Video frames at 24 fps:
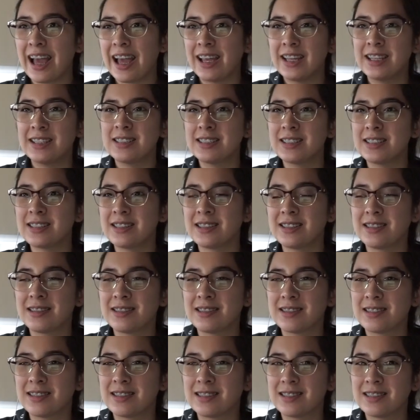I just
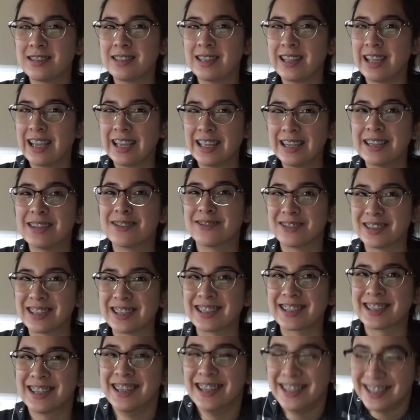hated
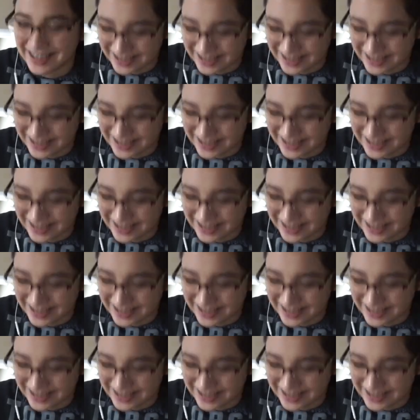work.